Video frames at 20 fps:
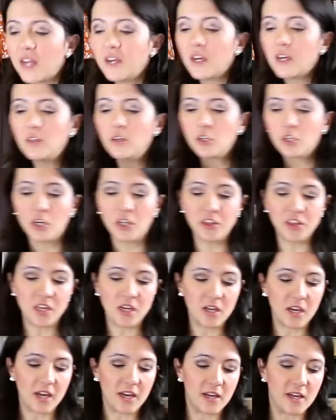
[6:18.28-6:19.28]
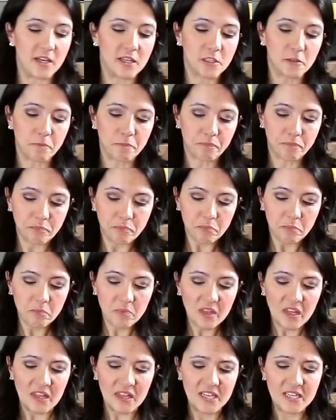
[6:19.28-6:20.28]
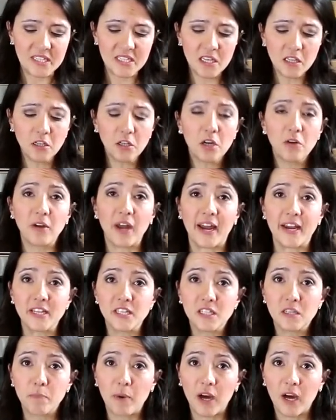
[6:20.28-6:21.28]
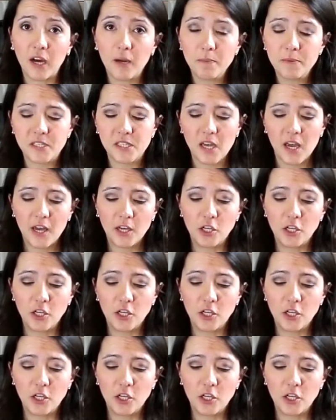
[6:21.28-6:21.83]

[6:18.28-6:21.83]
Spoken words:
Another good thing is these silicone ice pops.